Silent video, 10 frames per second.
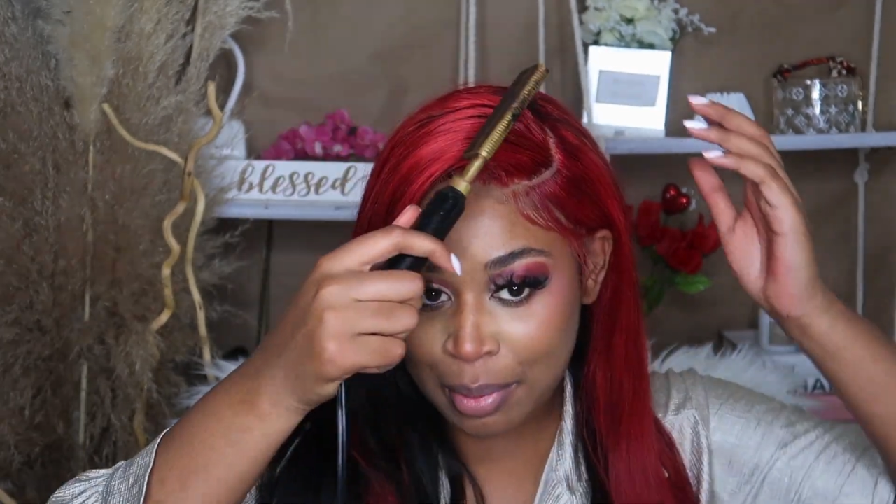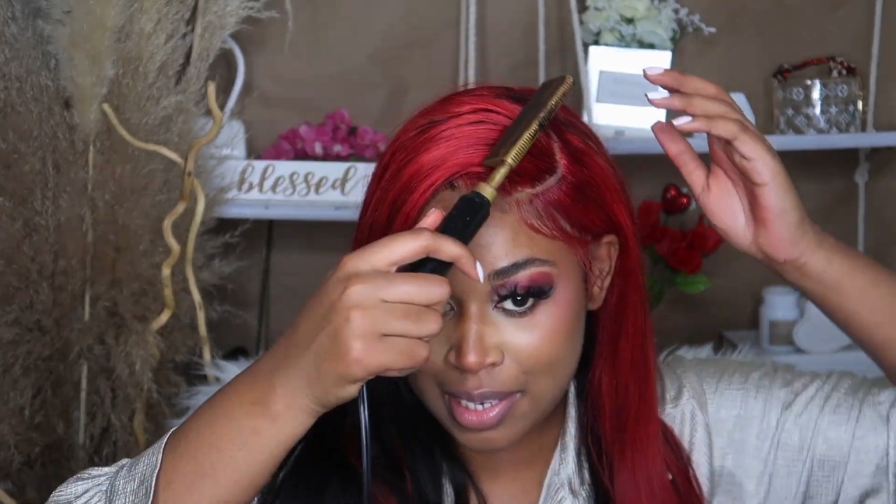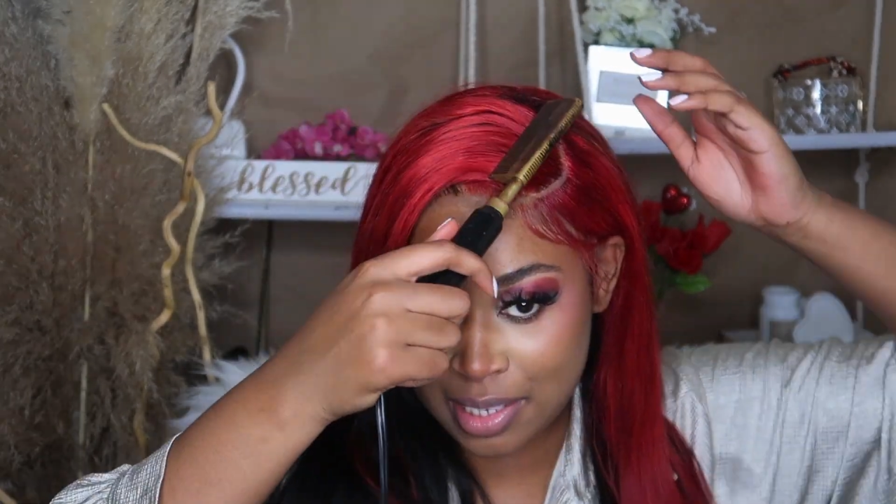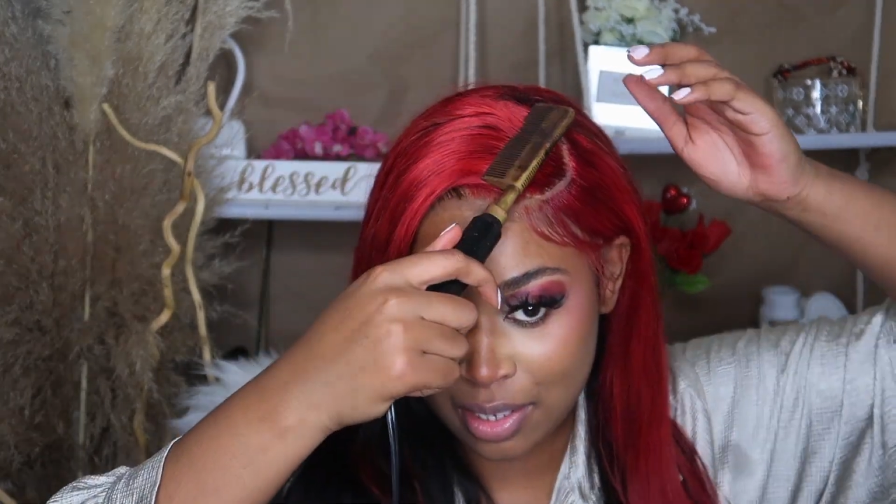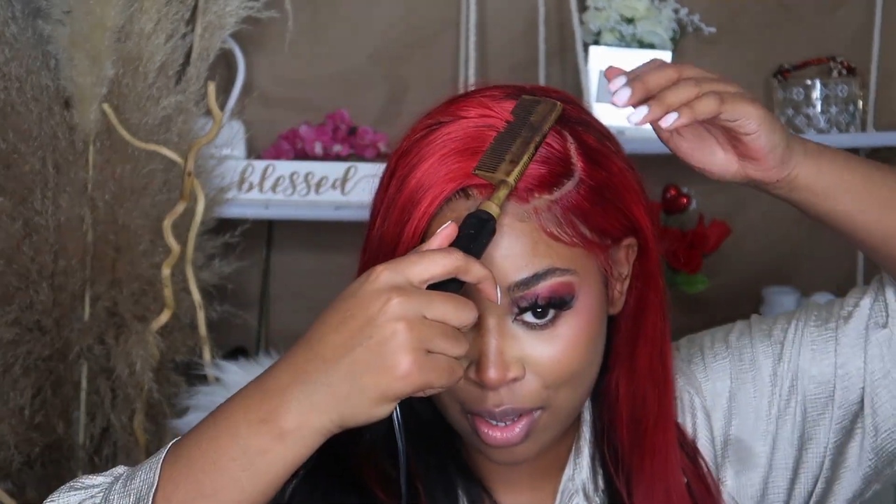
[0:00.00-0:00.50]

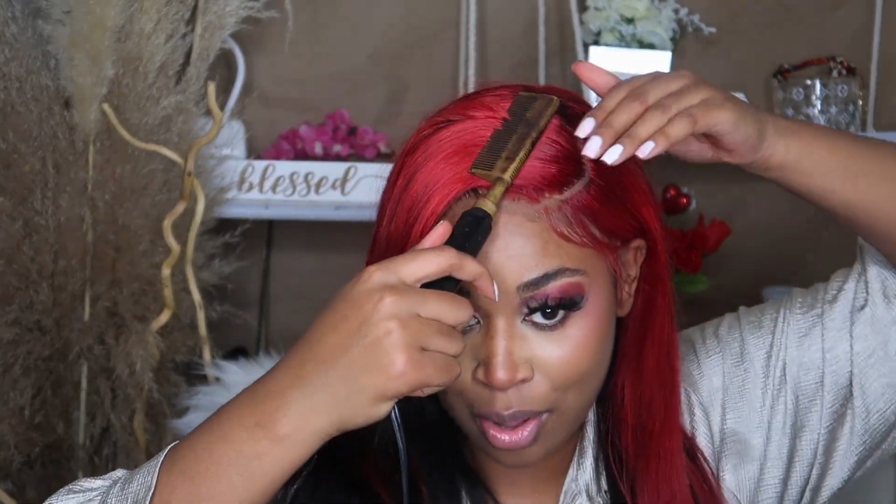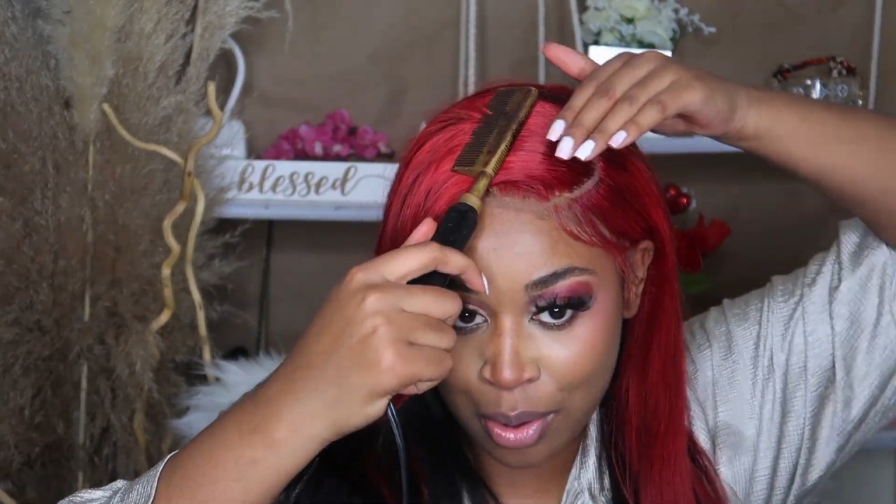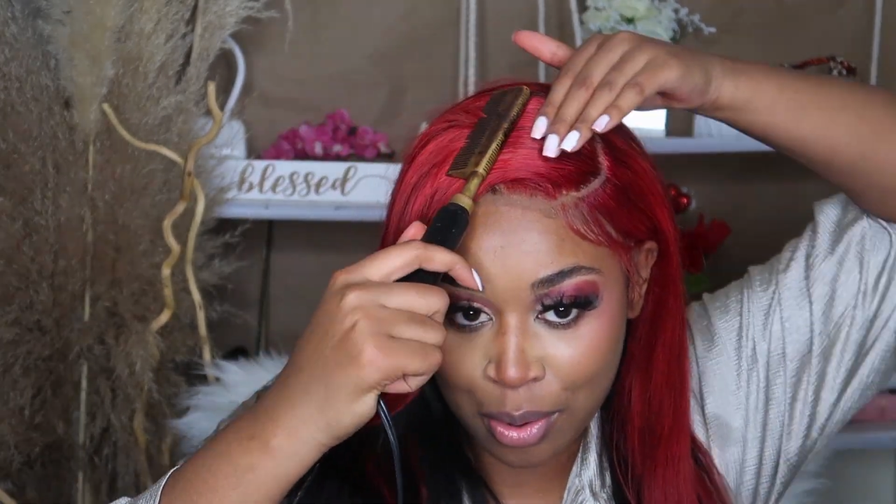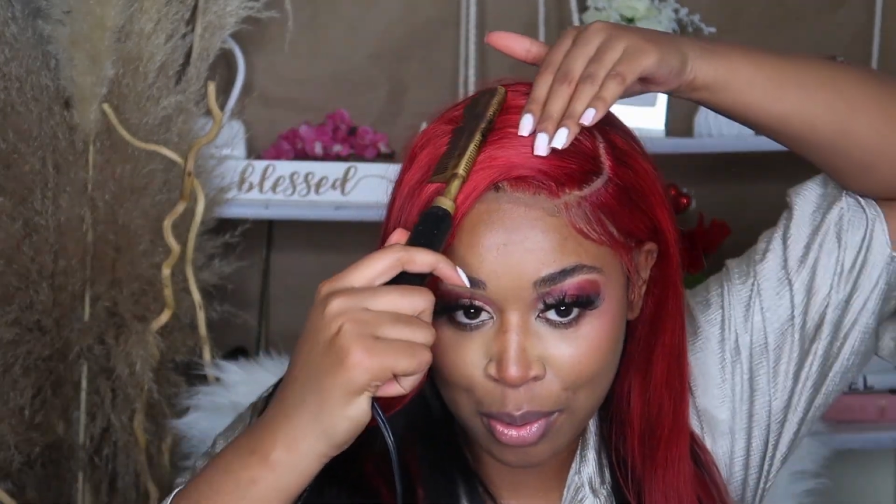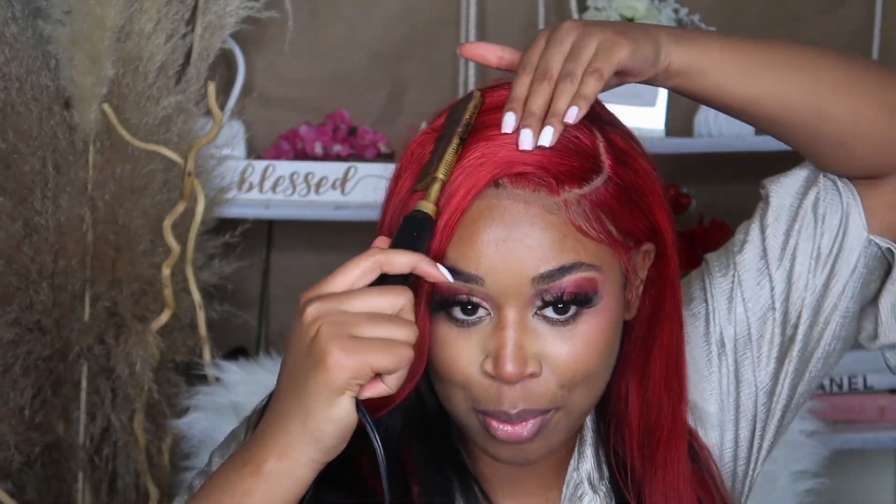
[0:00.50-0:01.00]
Pressing
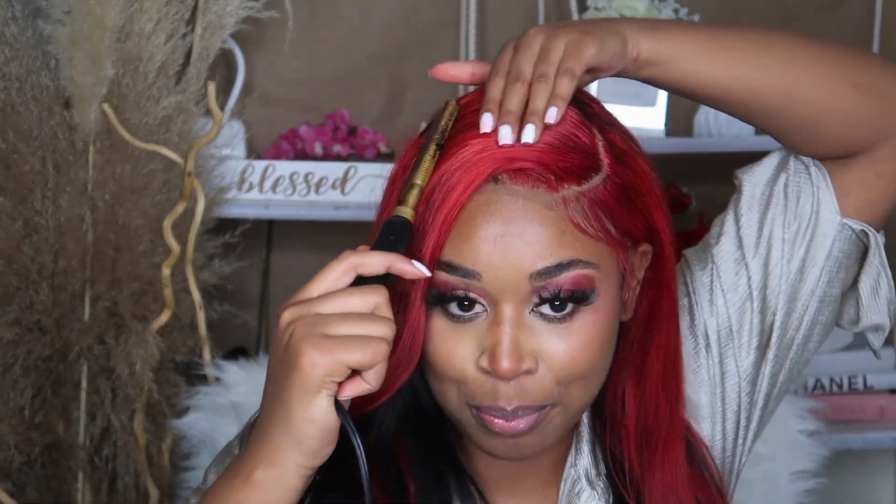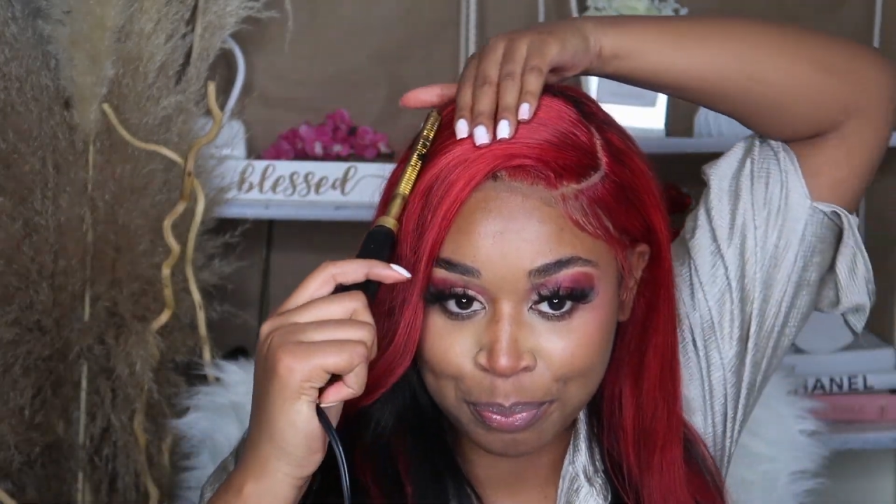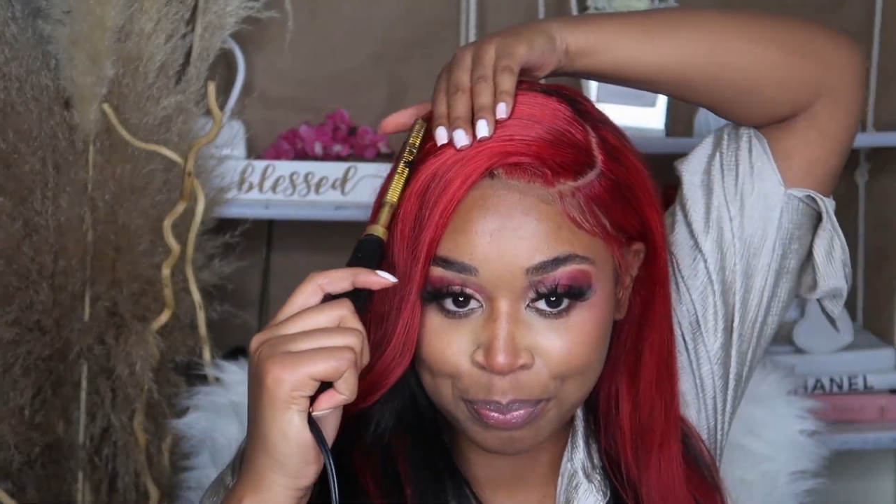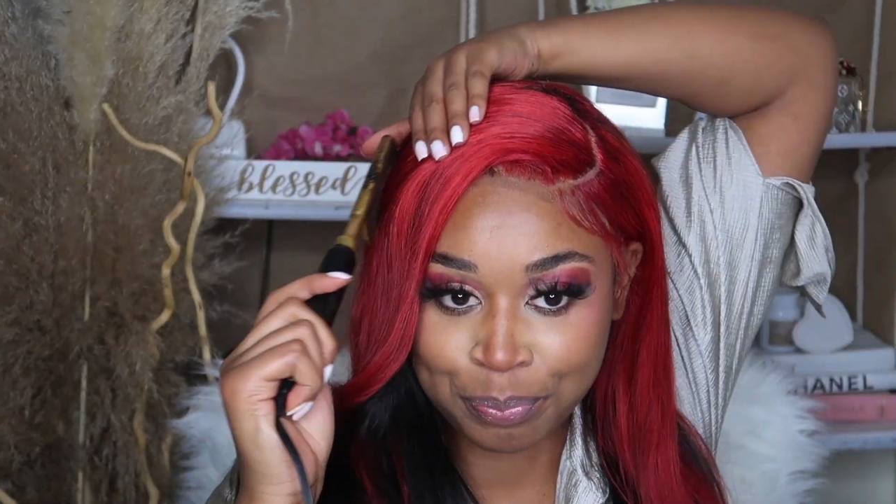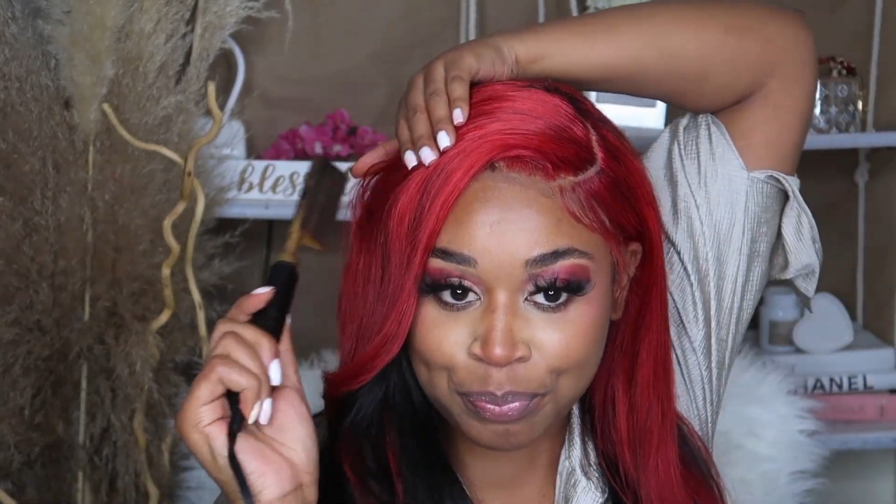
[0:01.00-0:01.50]
comb.